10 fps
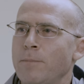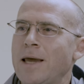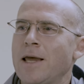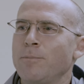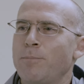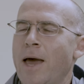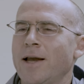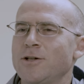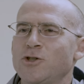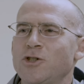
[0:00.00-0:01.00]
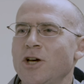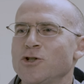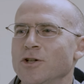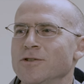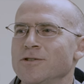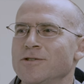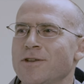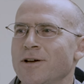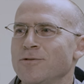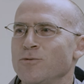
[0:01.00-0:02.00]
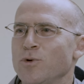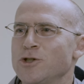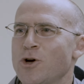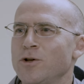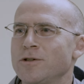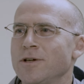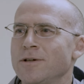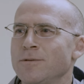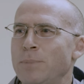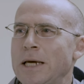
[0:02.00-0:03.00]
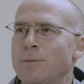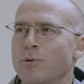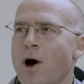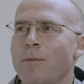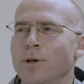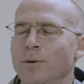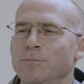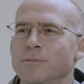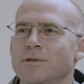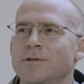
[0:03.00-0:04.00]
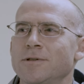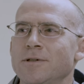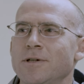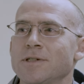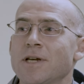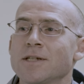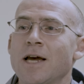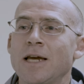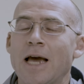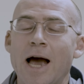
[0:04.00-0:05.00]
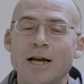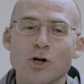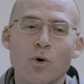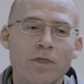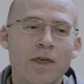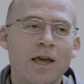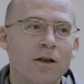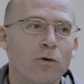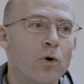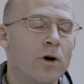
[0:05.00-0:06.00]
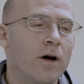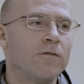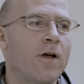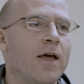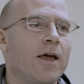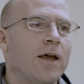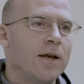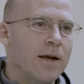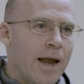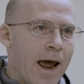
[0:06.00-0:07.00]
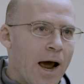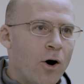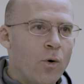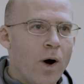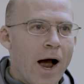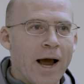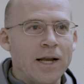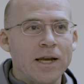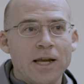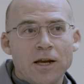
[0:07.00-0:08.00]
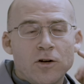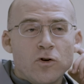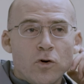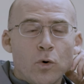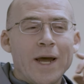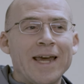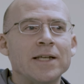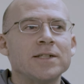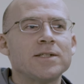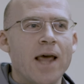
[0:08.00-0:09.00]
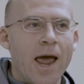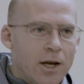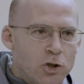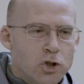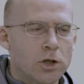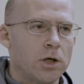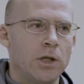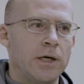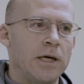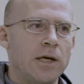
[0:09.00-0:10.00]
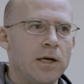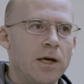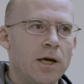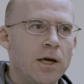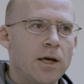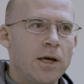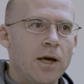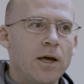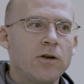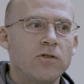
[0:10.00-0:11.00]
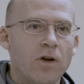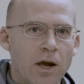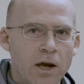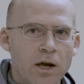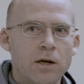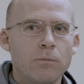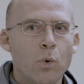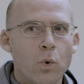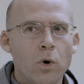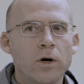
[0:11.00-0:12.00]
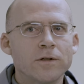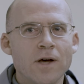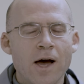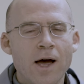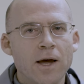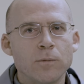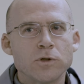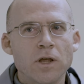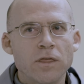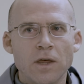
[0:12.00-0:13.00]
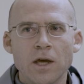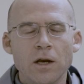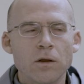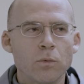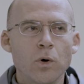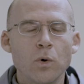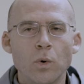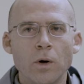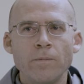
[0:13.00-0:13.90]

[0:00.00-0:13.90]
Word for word: making bad decisions that result in big problems. It's because I, I don't think it through enough. Now I need to intentionally take more time to think it through.